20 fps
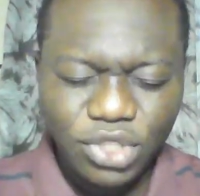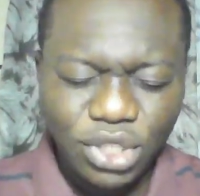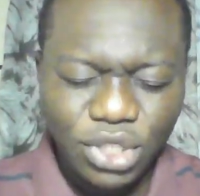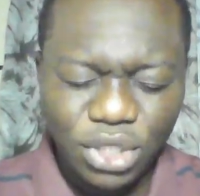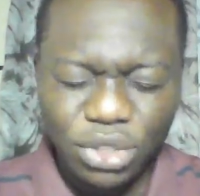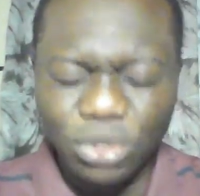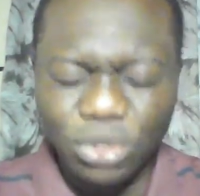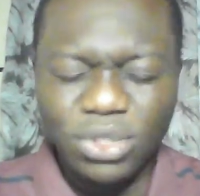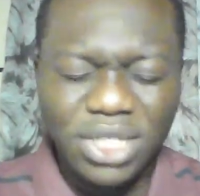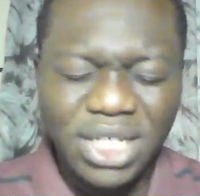
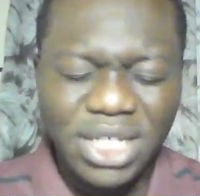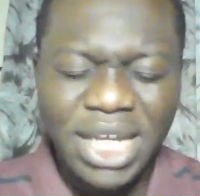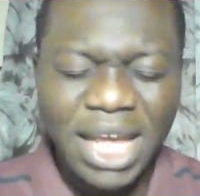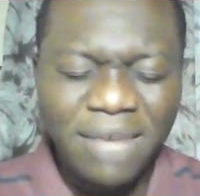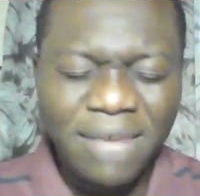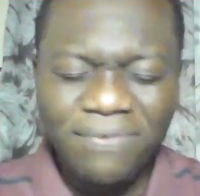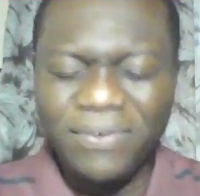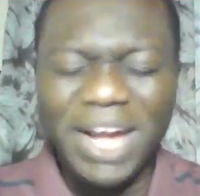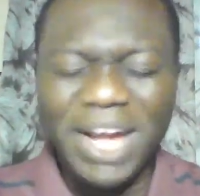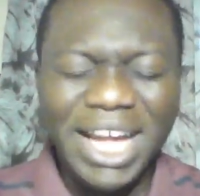You
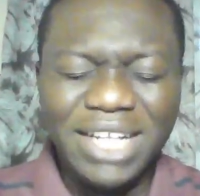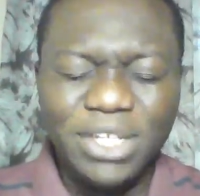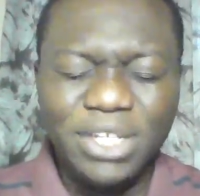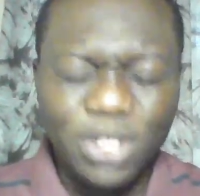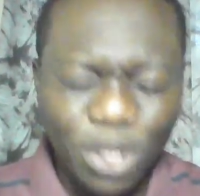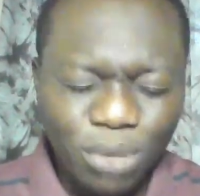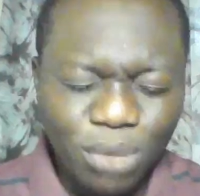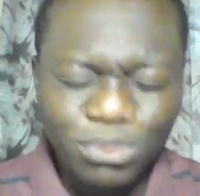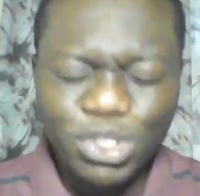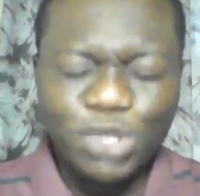deaf and
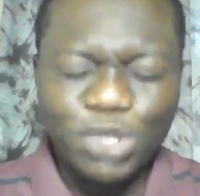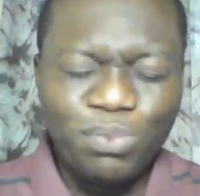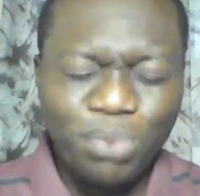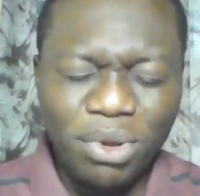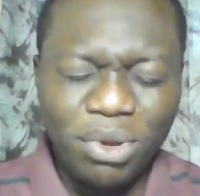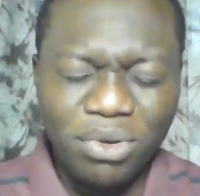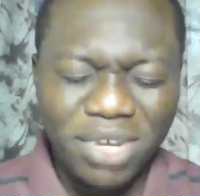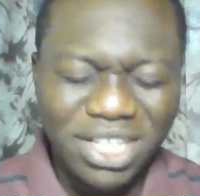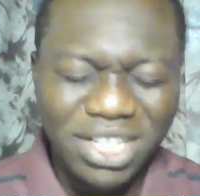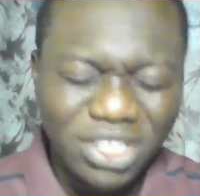dumb
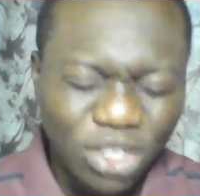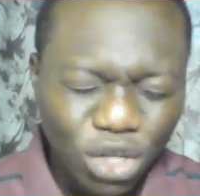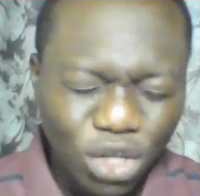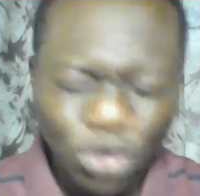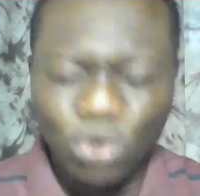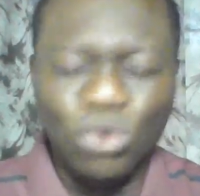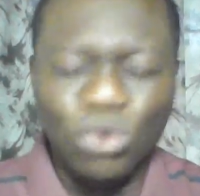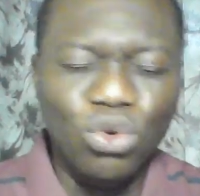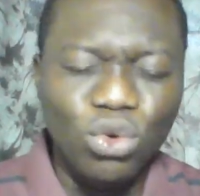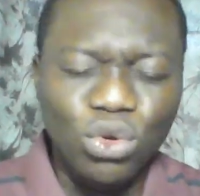spirit,
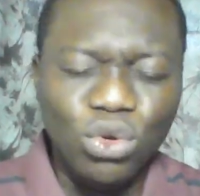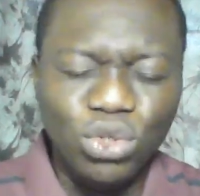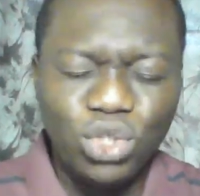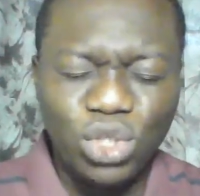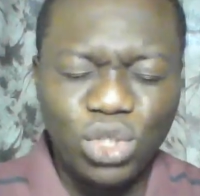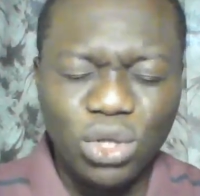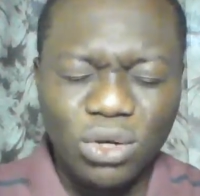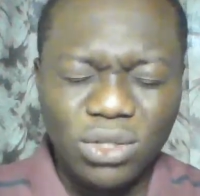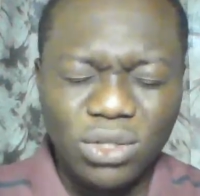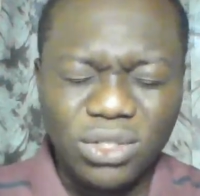loose
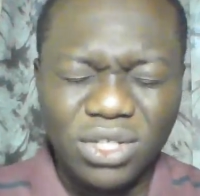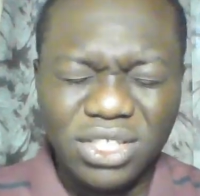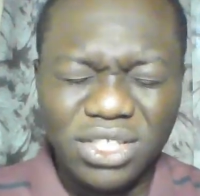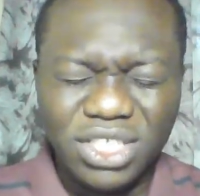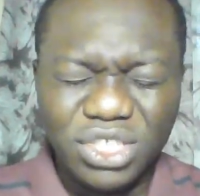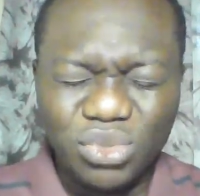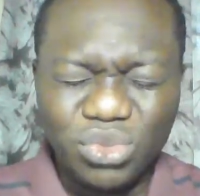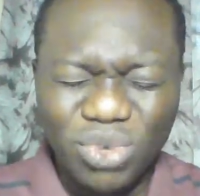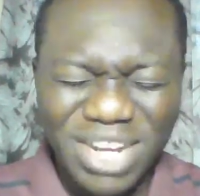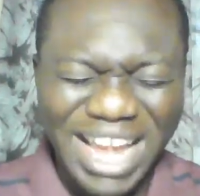your hold on
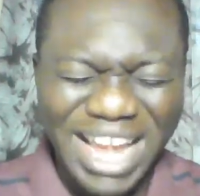this one.